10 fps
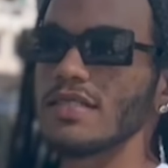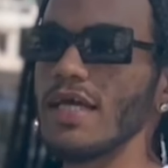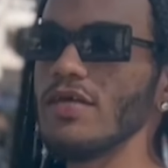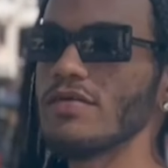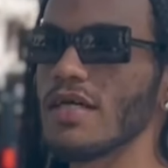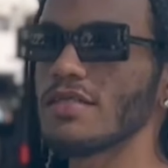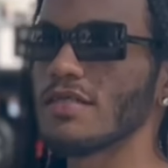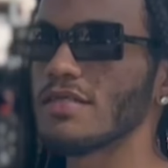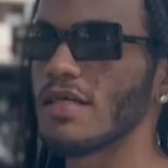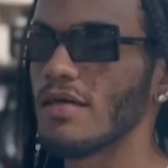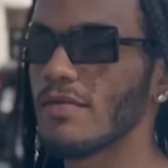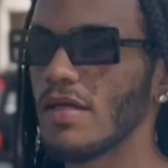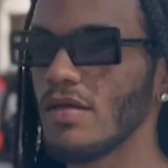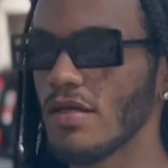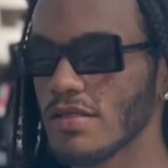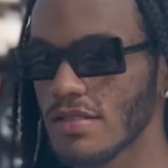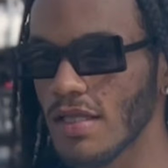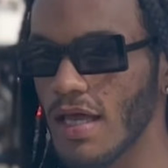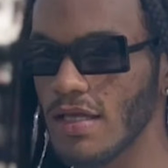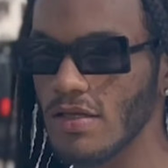Then you touch yourself. Then you get to
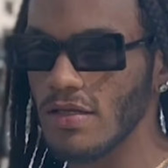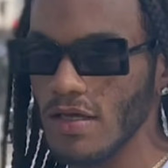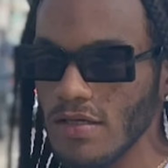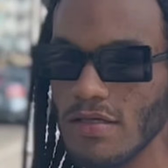like, you know?